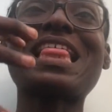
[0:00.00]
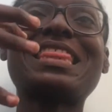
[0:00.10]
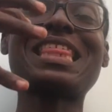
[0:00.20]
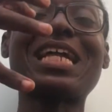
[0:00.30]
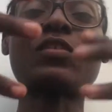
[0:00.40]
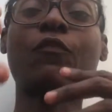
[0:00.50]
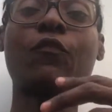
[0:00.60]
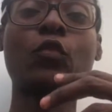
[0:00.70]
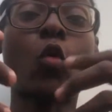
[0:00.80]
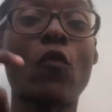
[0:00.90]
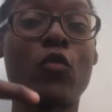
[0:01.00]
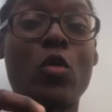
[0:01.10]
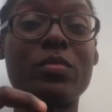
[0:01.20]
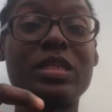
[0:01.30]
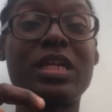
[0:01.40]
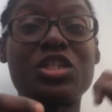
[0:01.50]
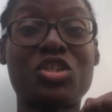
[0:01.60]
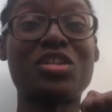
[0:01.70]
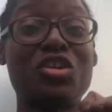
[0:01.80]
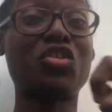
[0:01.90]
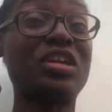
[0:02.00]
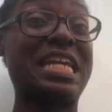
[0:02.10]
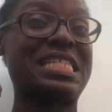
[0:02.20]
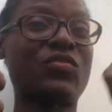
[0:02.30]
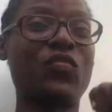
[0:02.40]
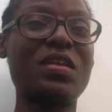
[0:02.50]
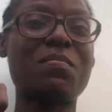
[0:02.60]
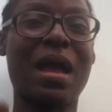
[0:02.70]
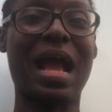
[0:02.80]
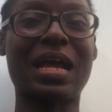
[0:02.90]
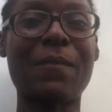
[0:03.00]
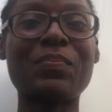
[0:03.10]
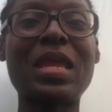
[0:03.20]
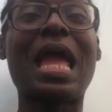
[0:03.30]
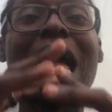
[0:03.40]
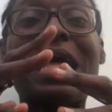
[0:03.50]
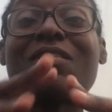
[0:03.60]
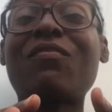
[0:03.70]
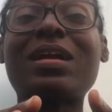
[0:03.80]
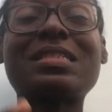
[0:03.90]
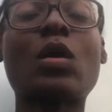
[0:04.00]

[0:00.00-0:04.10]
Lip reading: that flow of communication. It creates feedback, and the fact that